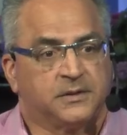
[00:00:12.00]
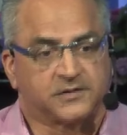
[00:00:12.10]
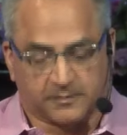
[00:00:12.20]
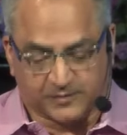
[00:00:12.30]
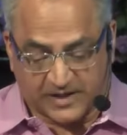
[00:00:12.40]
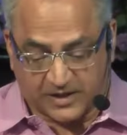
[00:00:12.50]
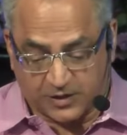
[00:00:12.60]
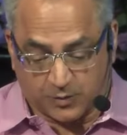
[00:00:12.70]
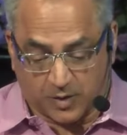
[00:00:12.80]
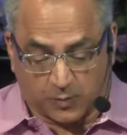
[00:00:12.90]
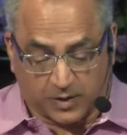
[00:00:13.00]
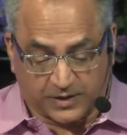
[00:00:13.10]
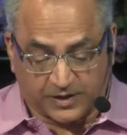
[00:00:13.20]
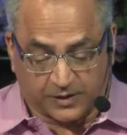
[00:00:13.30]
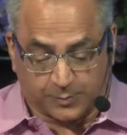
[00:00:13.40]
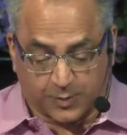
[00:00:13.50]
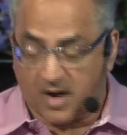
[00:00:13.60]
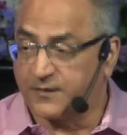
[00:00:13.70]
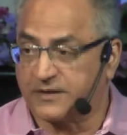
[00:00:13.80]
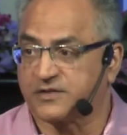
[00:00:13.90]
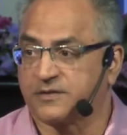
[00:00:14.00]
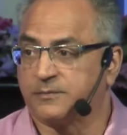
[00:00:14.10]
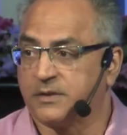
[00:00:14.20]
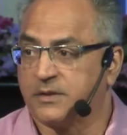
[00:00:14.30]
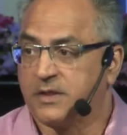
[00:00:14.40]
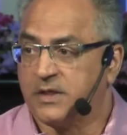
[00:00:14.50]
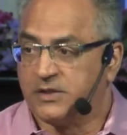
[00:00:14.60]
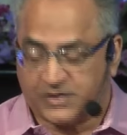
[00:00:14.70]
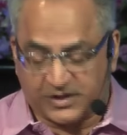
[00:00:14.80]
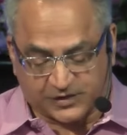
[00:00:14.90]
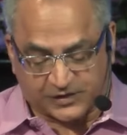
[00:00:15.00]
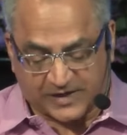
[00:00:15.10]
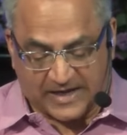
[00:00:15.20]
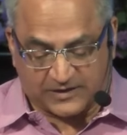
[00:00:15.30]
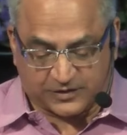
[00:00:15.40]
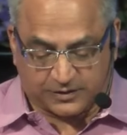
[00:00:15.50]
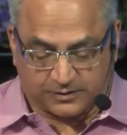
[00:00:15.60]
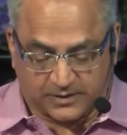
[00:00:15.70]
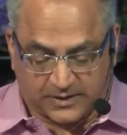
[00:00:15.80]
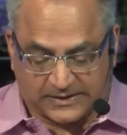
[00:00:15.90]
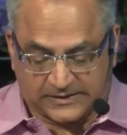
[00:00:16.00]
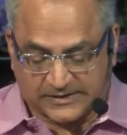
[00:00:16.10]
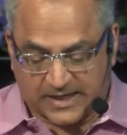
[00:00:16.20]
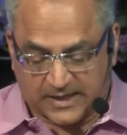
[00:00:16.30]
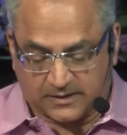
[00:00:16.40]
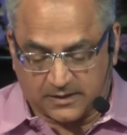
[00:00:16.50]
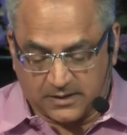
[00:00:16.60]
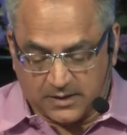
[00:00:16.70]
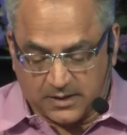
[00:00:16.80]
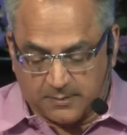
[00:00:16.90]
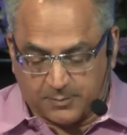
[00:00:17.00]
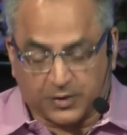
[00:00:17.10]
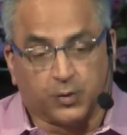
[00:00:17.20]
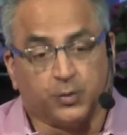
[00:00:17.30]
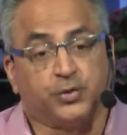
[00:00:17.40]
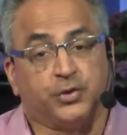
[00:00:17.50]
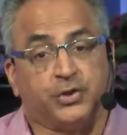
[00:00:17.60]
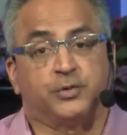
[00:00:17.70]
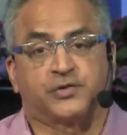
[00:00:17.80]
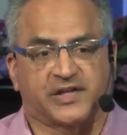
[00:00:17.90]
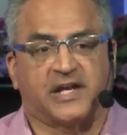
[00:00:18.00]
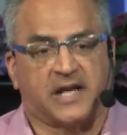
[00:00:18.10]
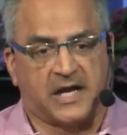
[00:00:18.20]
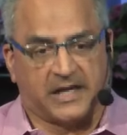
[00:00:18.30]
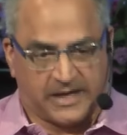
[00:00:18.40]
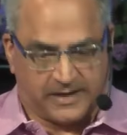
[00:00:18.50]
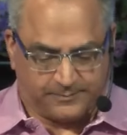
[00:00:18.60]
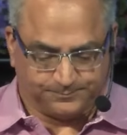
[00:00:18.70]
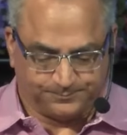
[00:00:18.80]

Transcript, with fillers: Some say you are one of the other prophets. Jesus answered and said, But who do you say I am?